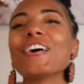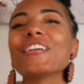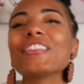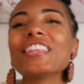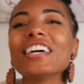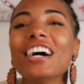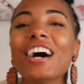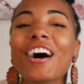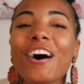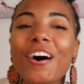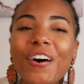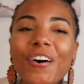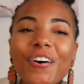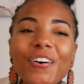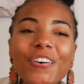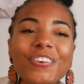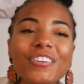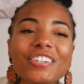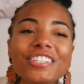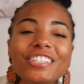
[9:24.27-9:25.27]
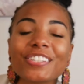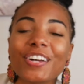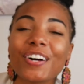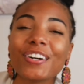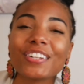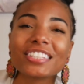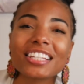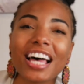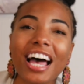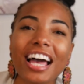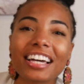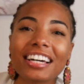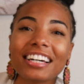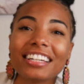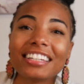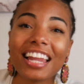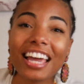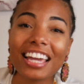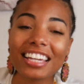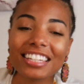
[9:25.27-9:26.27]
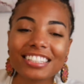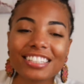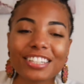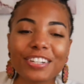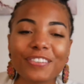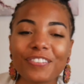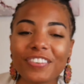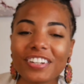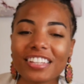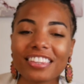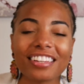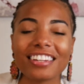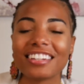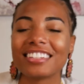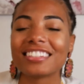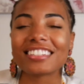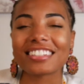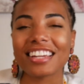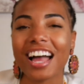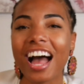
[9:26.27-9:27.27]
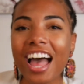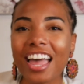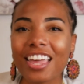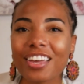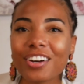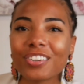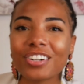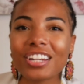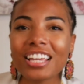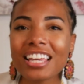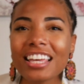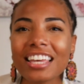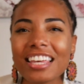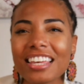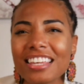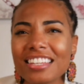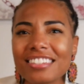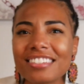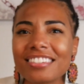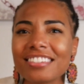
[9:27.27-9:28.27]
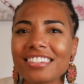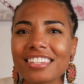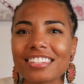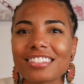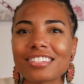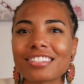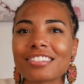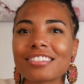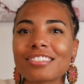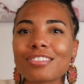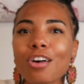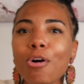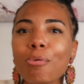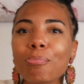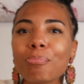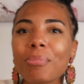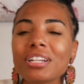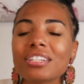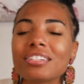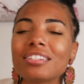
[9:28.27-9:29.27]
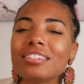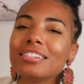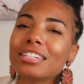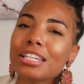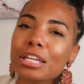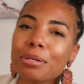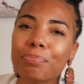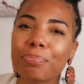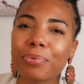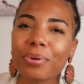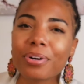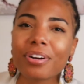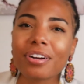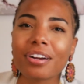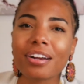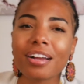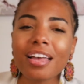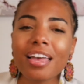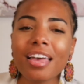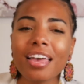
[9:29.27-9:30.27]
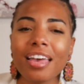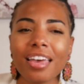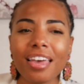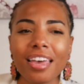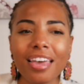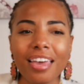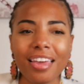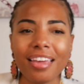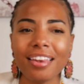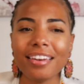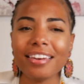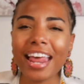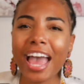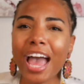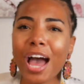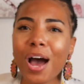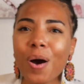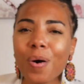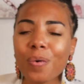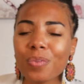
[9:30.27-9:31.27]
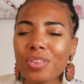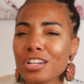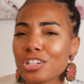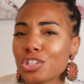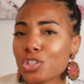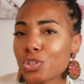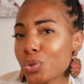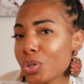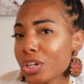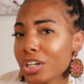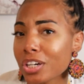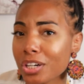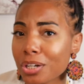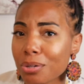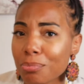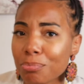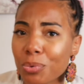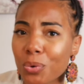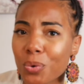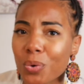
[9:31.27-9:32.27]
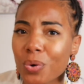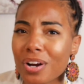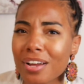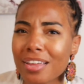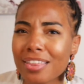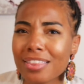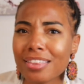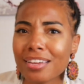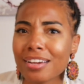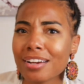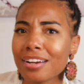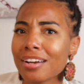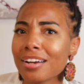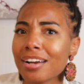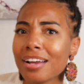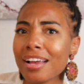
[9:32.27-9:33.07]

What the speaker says: the whole soul tie connection with a child is just so much deeper. And now they're triggered more. They're